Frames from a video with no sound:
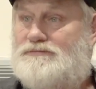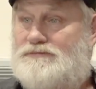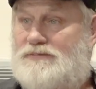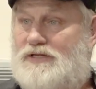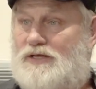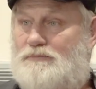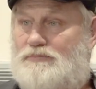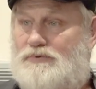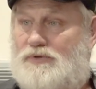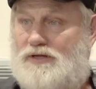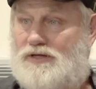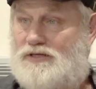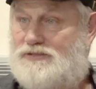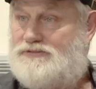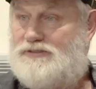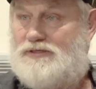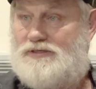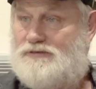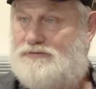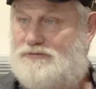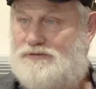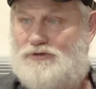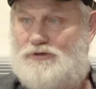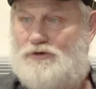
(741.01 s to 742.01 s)
And plus,
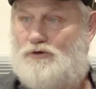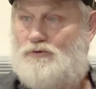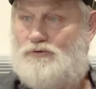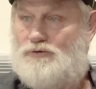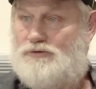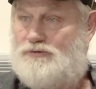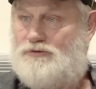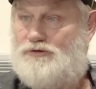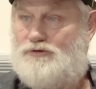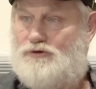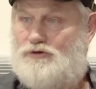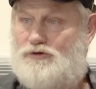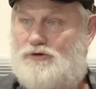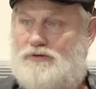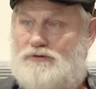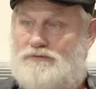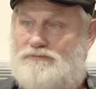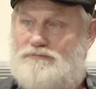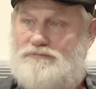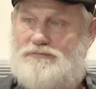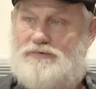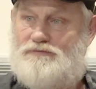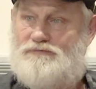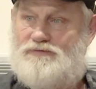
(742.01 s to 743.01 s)
you know, you
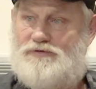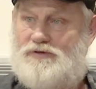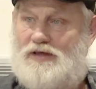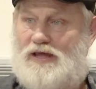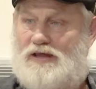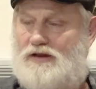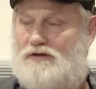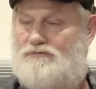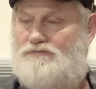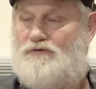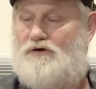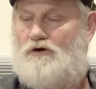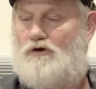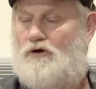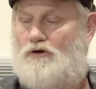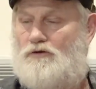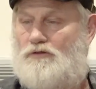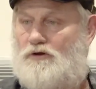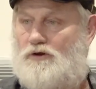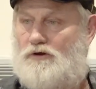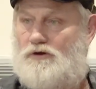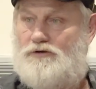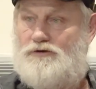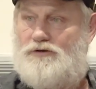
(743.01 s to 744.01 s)
couldn't, if you had a fire
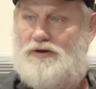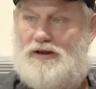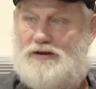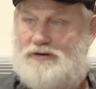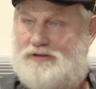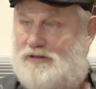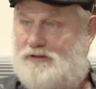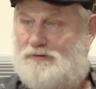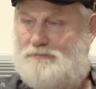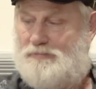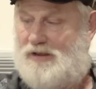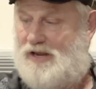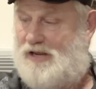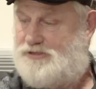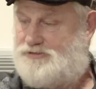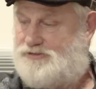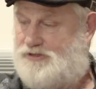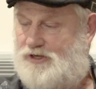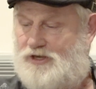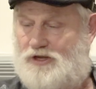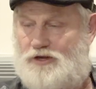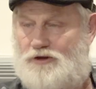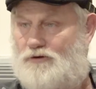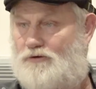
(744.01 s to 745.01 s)
there, you had to get past
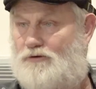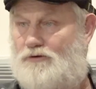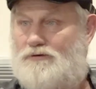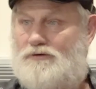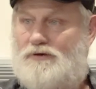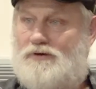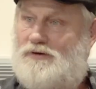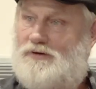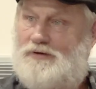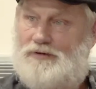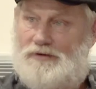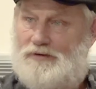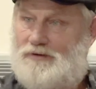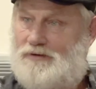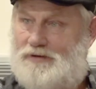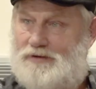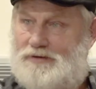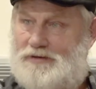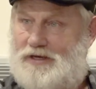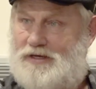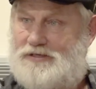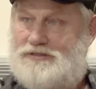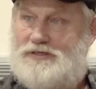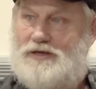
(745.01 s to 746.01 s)
the heater. In
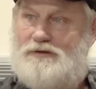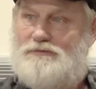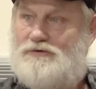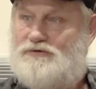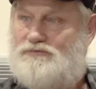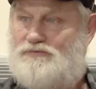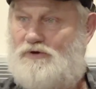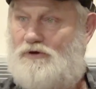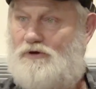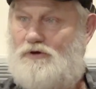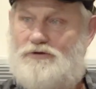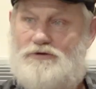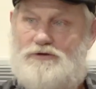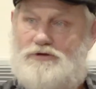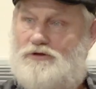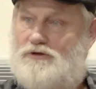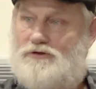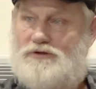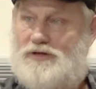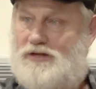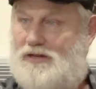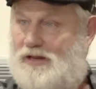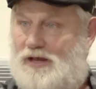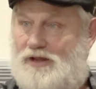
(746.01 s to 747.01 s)
case that was fire, you
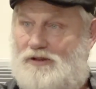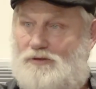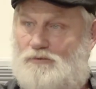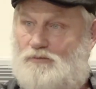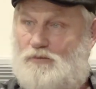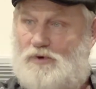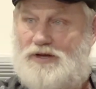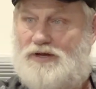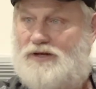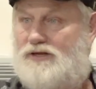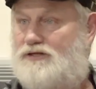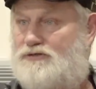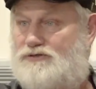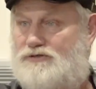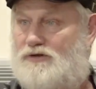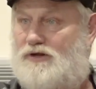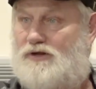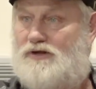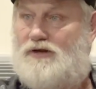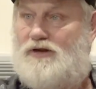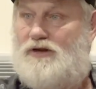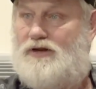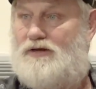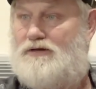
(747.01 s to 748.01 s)
couldn't get out of the windows or
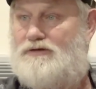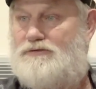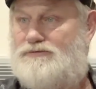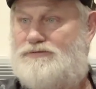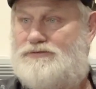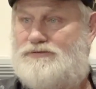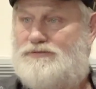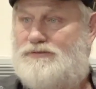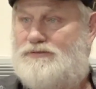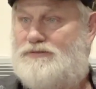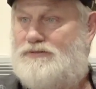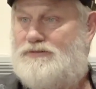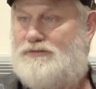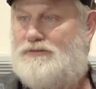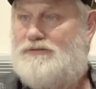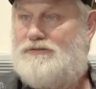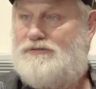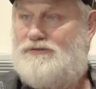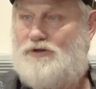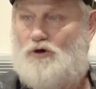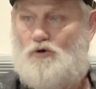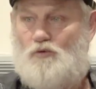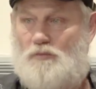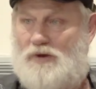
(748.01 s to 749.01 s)
nothing else.
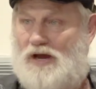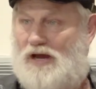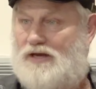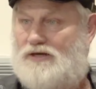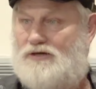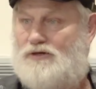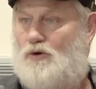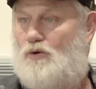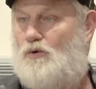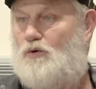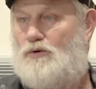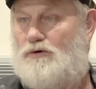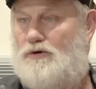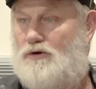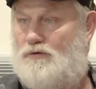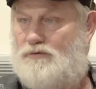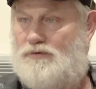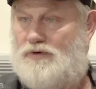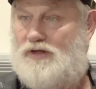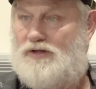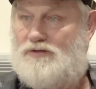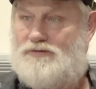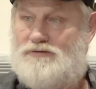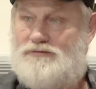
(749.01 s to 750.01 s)
No back door, no
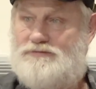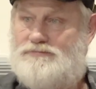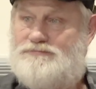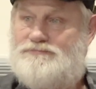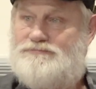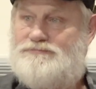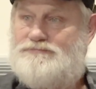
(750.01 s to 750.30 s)
nothing.